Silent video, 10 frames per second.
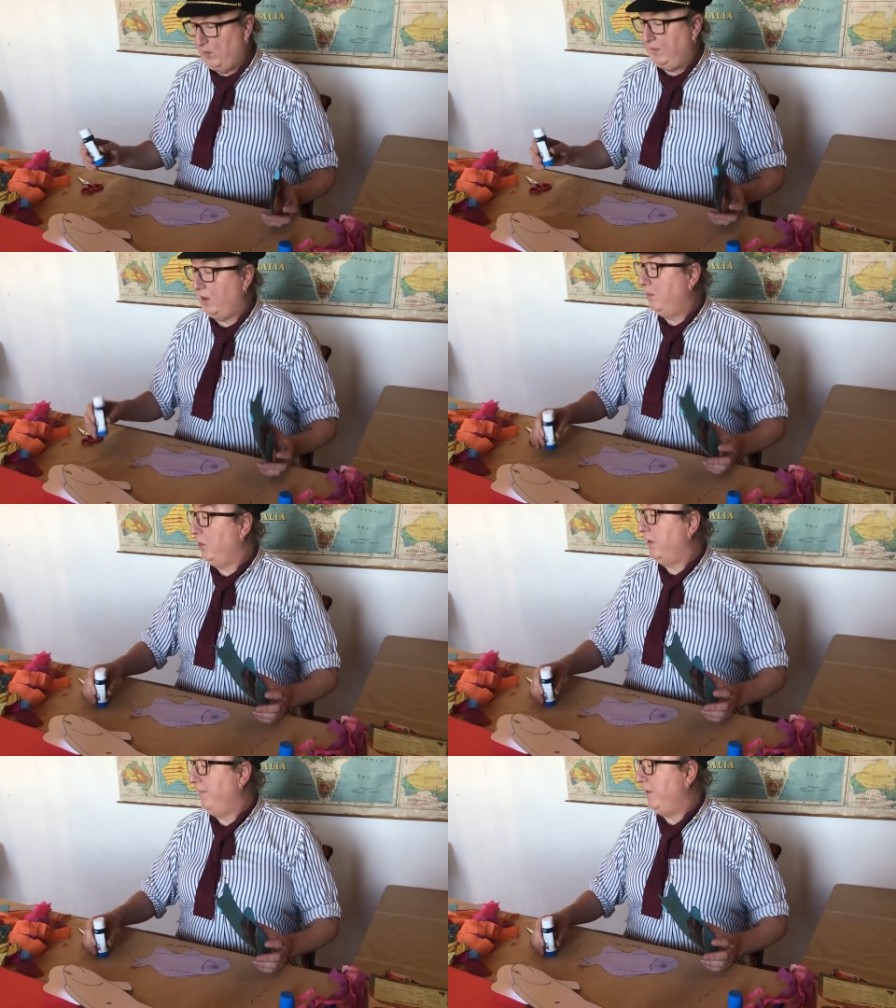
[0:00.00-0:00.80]
we've got to put
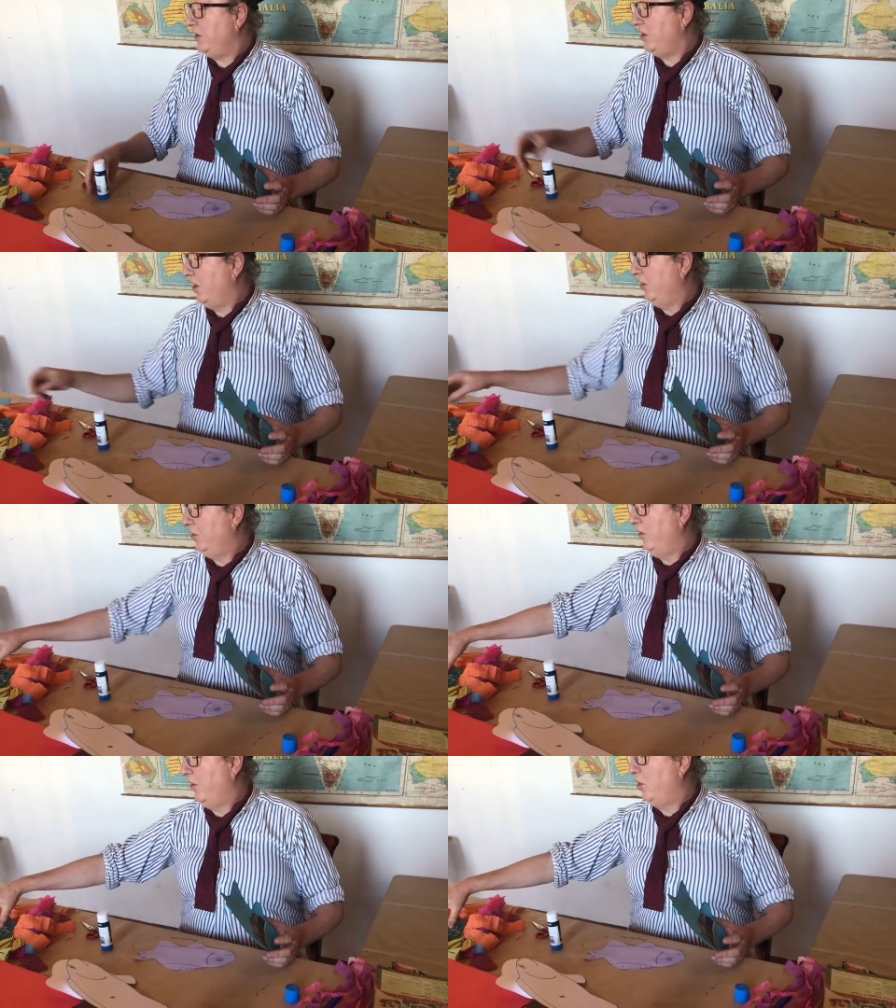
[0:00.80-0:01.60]
the fish,
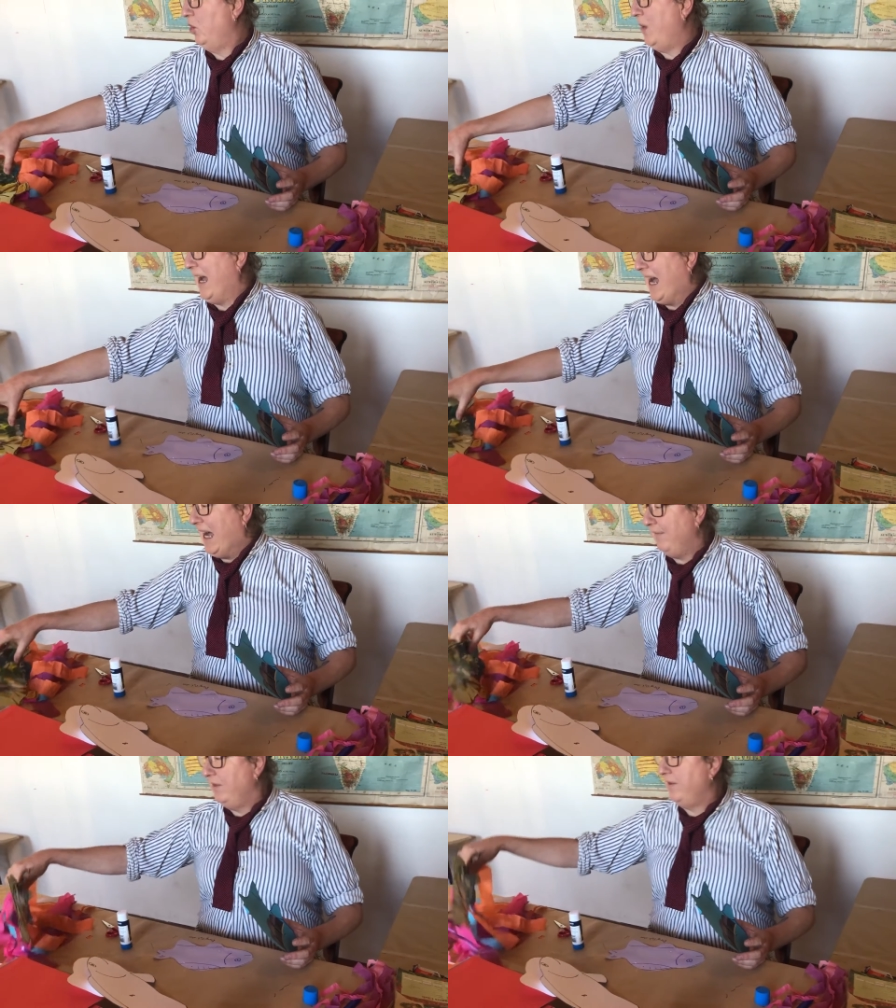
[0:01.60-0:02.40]
the two halves of